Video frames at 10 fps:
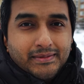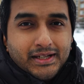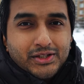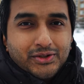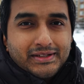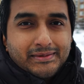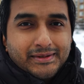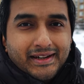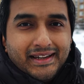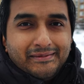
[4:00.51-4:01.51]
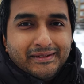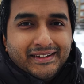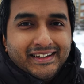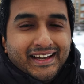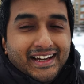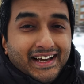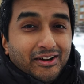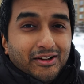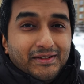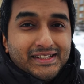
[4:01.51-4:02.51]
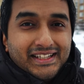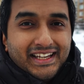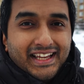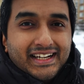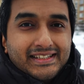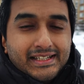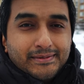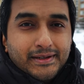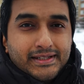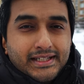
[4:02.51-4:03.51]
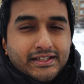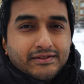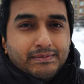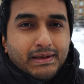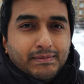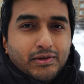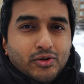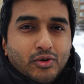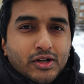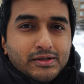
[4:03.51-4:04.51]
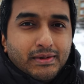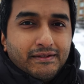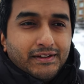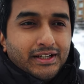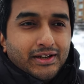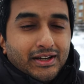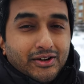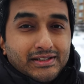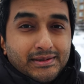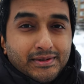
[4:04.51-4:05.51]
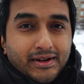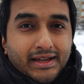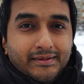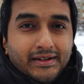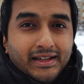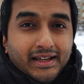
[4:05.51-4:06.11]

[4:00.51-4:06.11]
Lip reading: make sure to subscribe. I always say 96% of the people who watch my video are not subscribed.